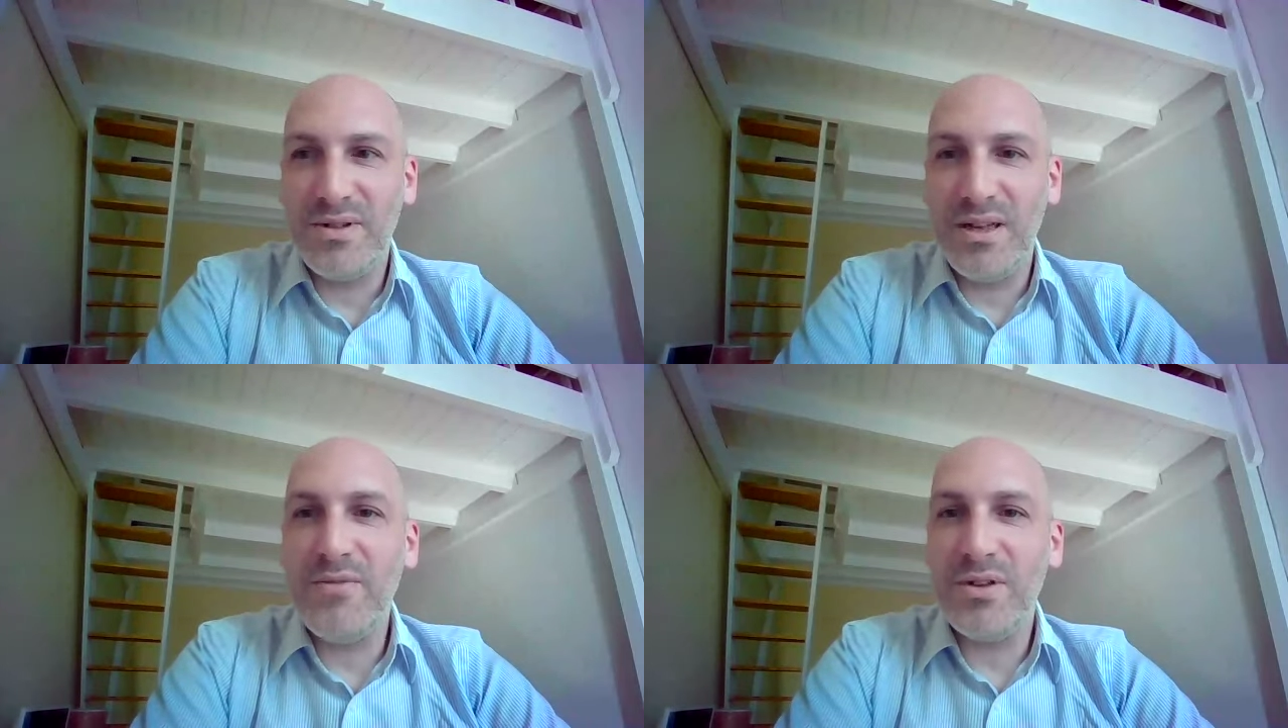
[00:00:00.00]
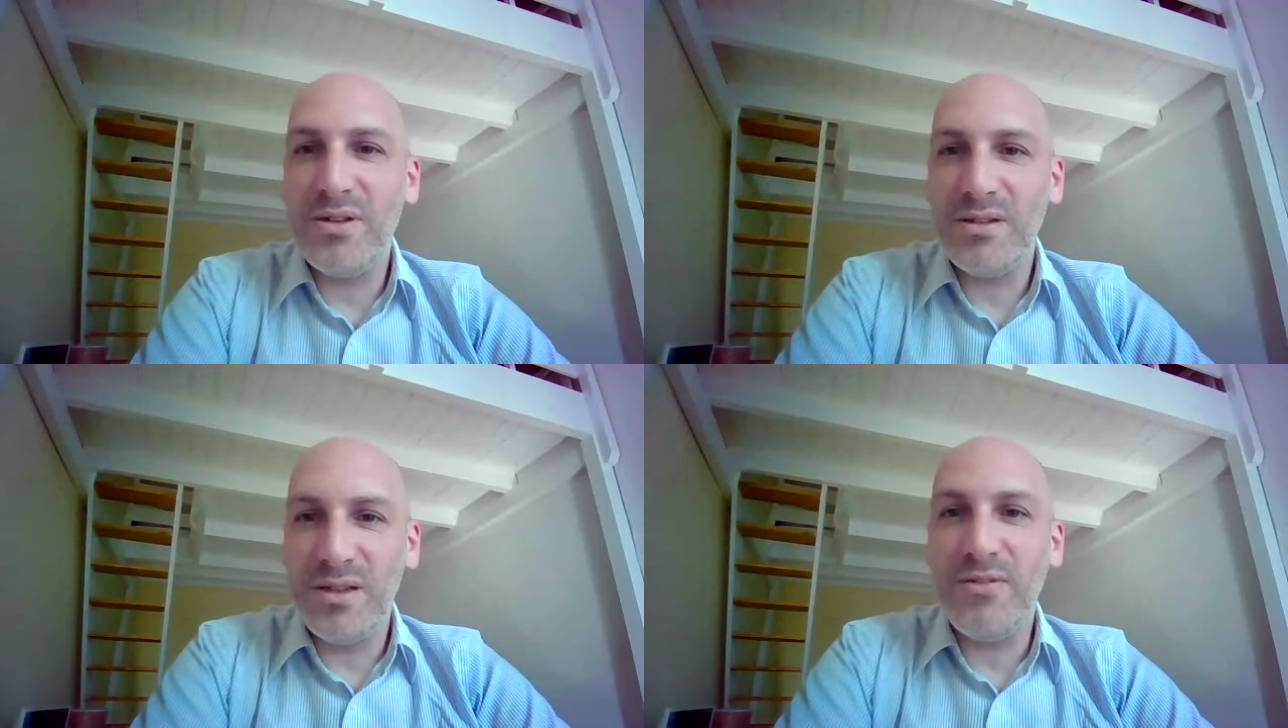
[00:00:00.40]

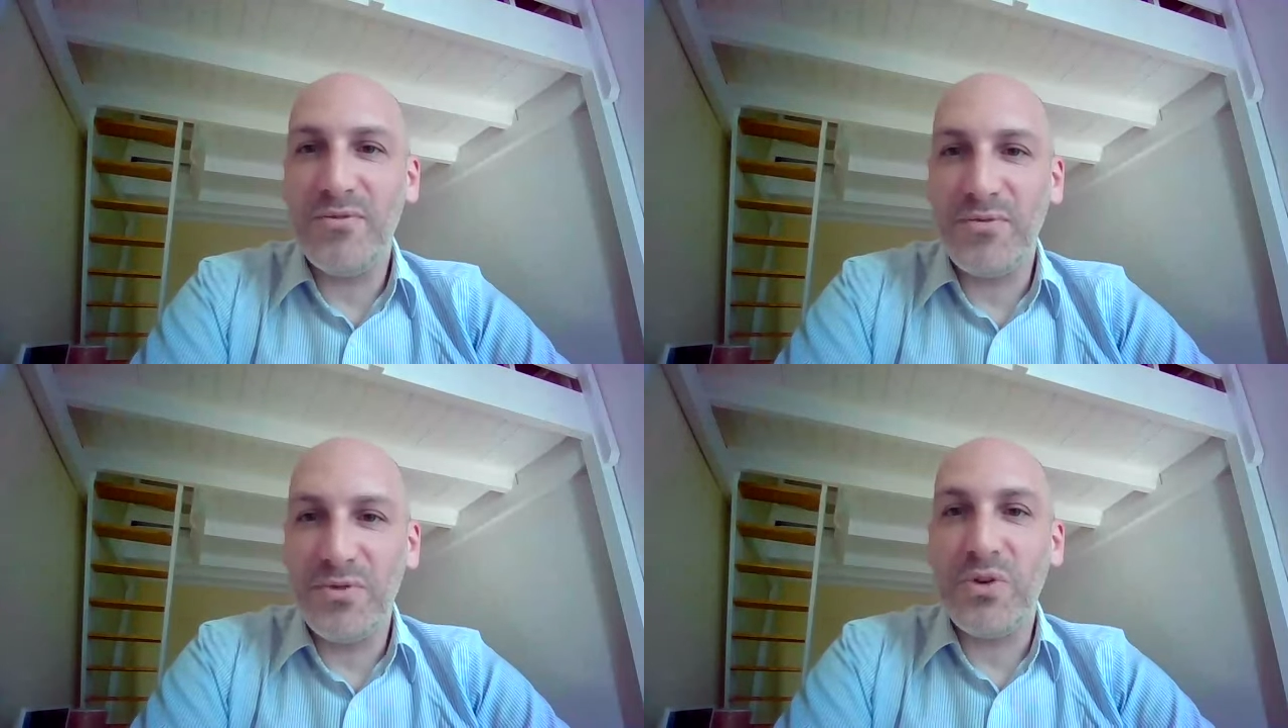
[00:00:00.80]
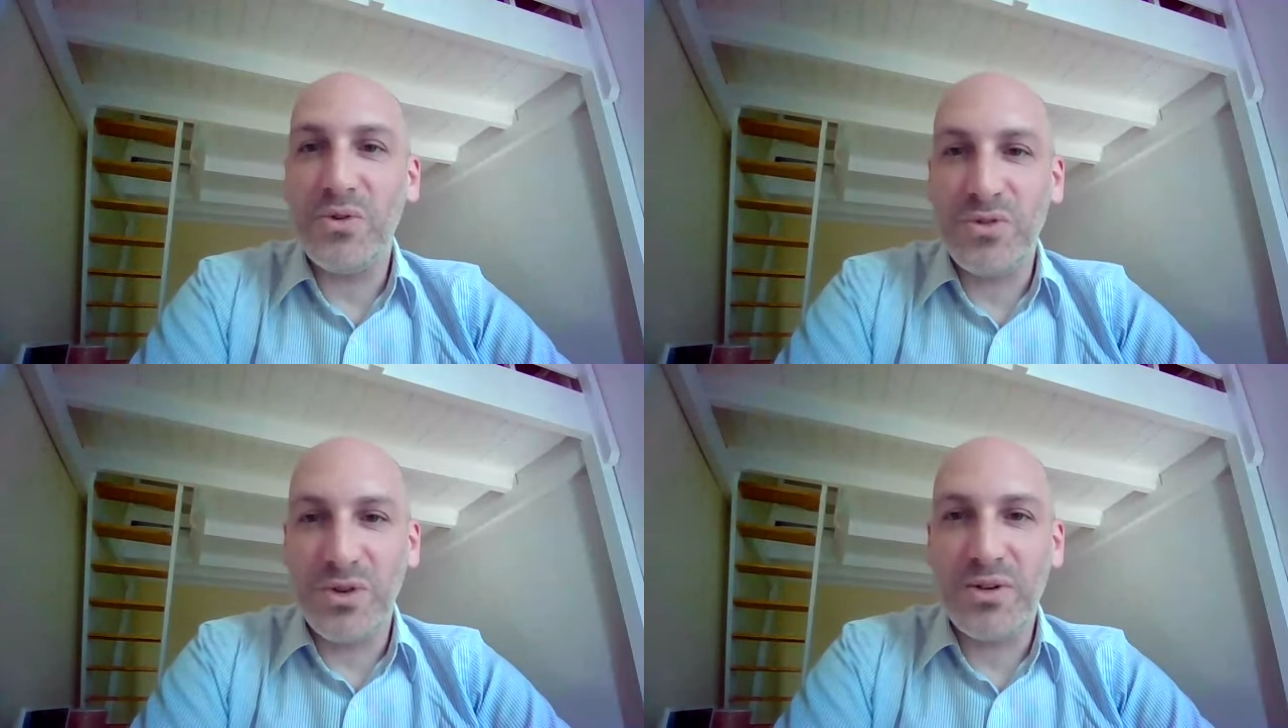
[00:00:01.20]
even if
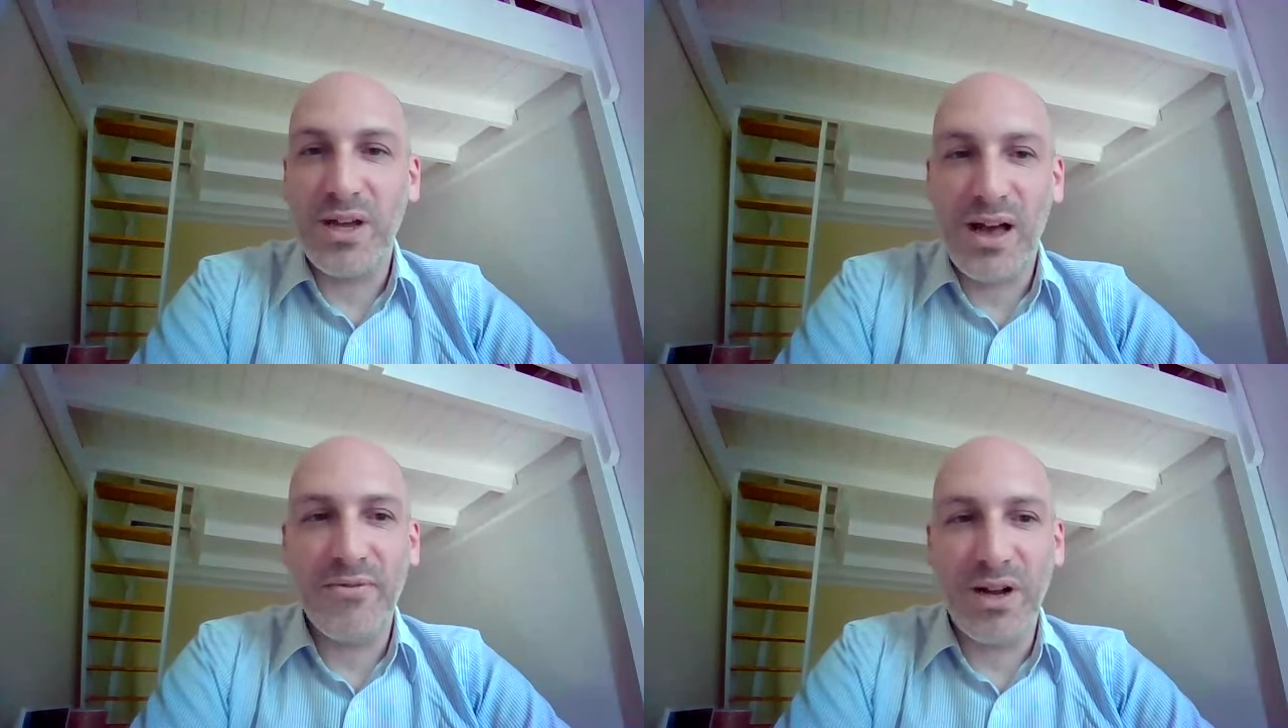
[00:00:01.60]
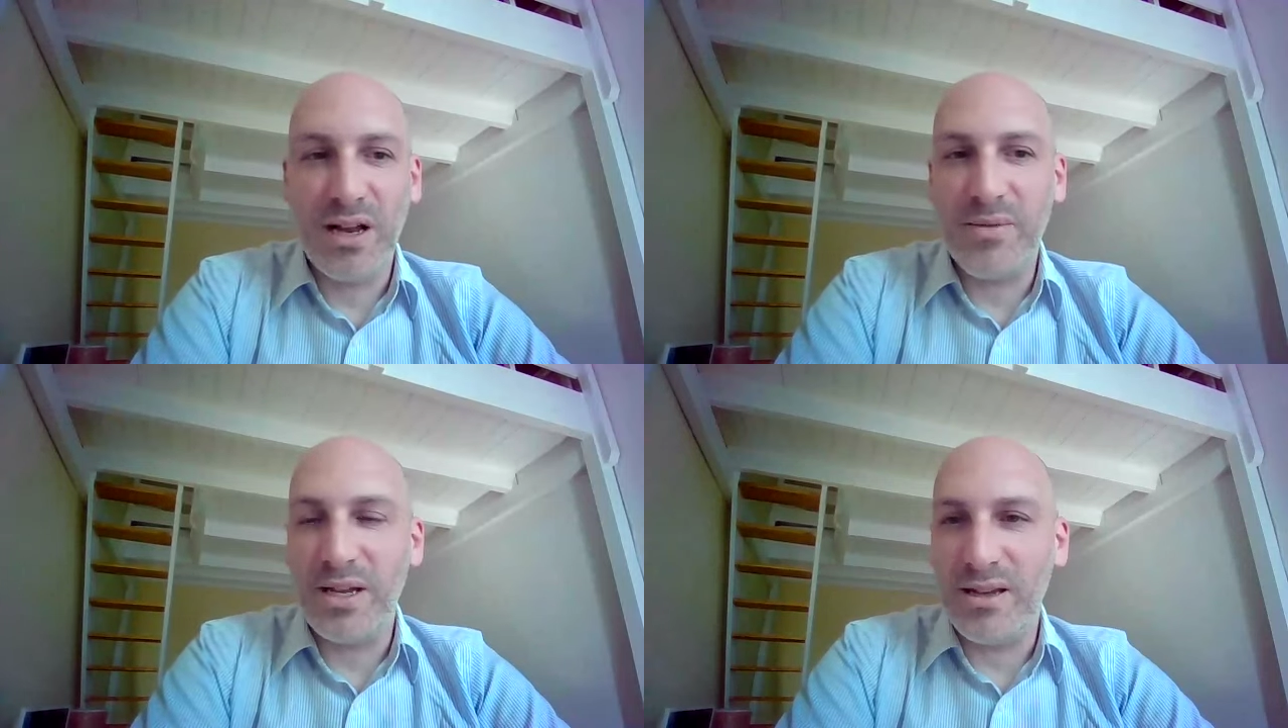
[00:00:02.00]
you don't have a
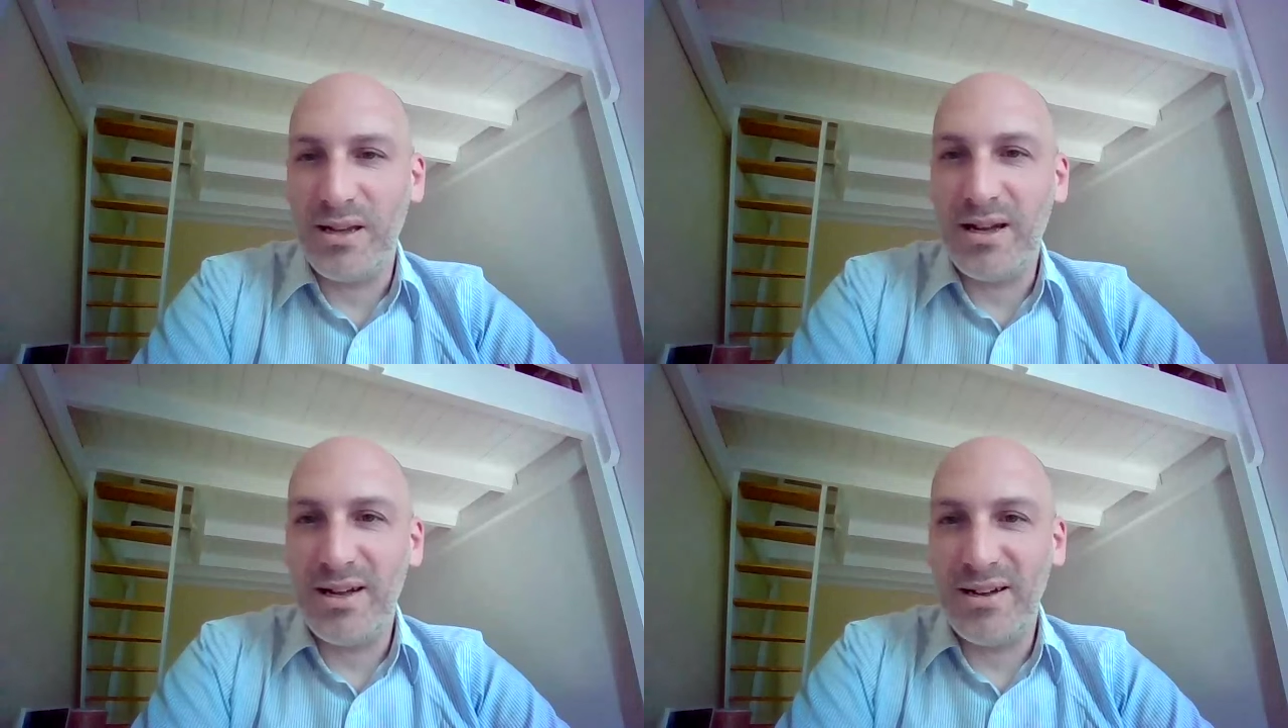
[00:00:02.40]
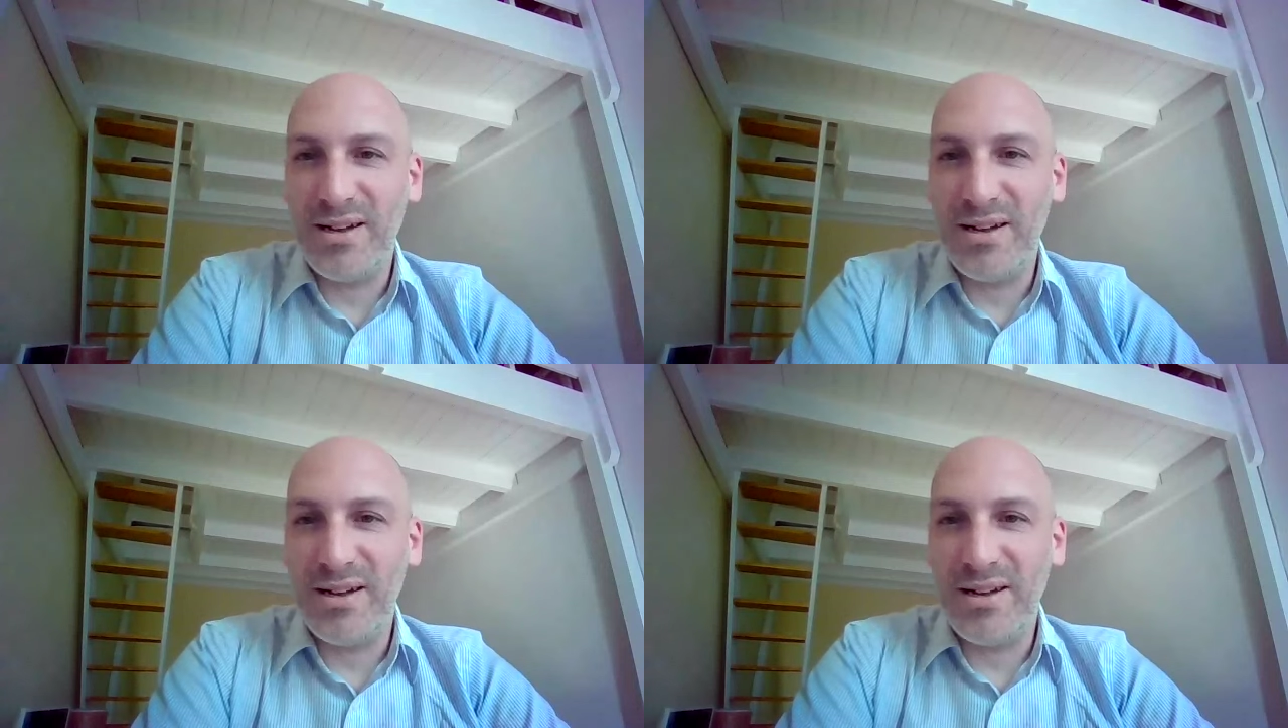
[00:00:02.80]
climate
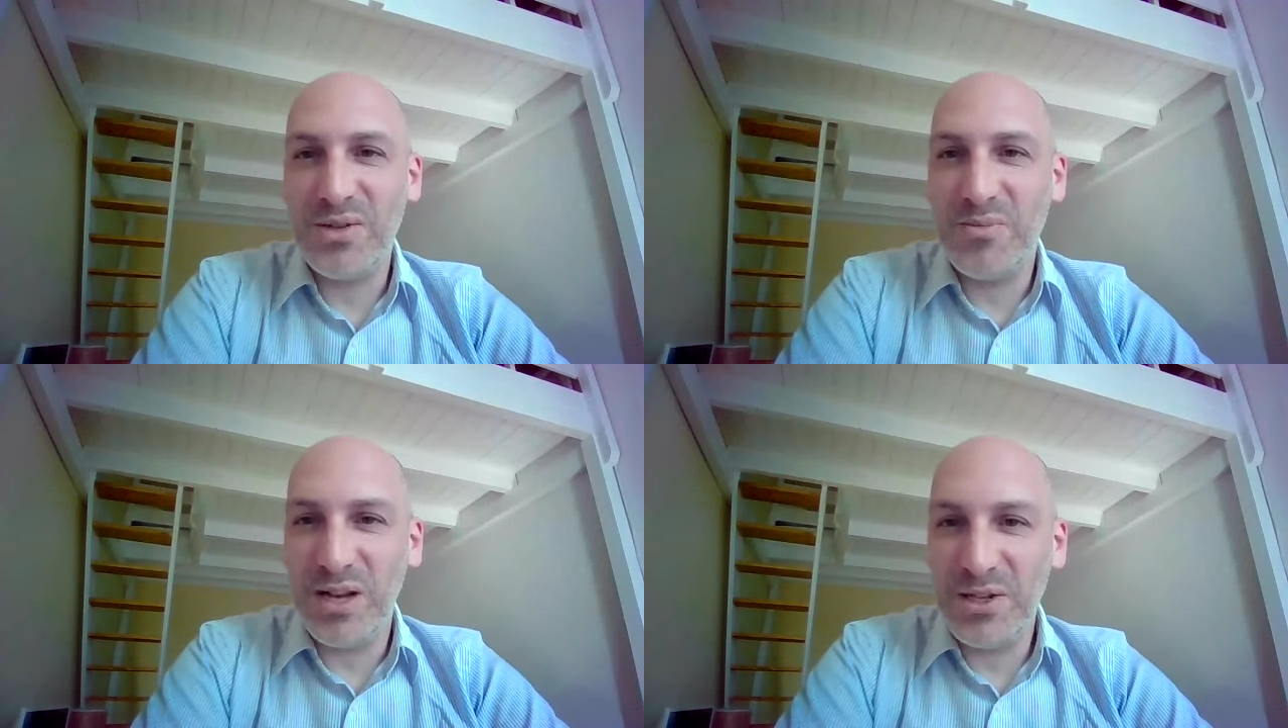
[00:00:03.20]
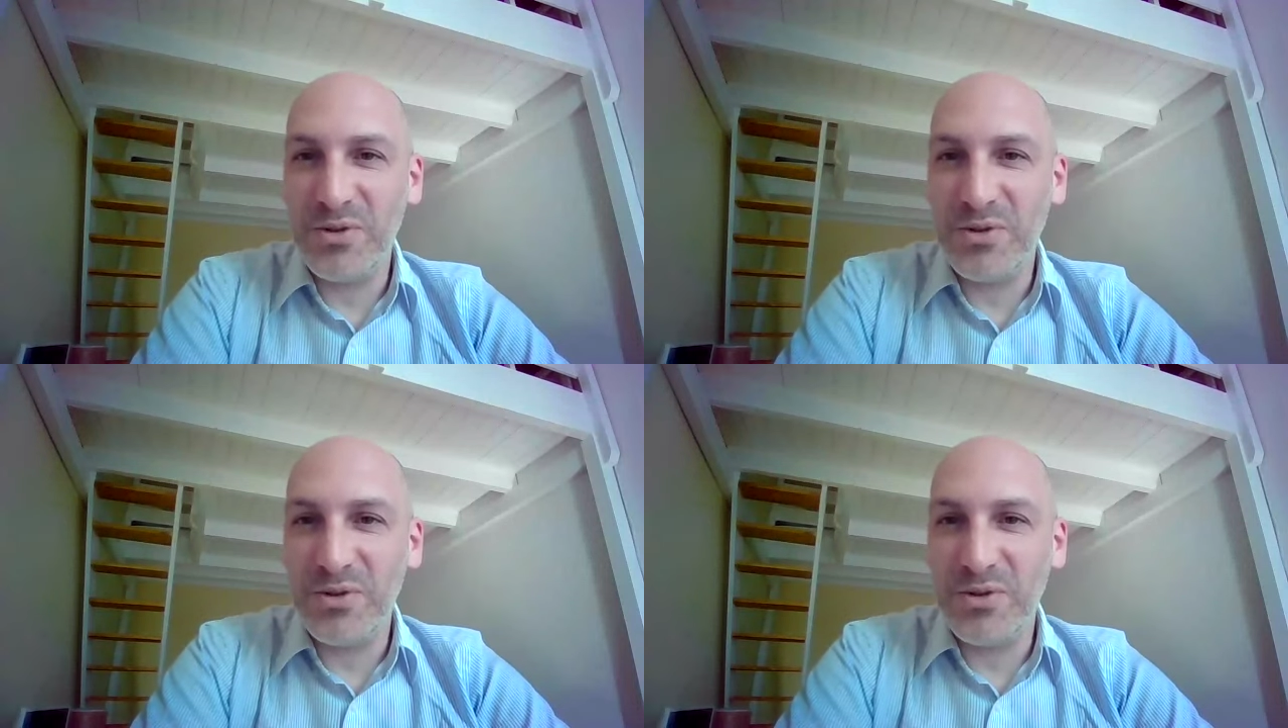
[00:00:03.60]
action plan,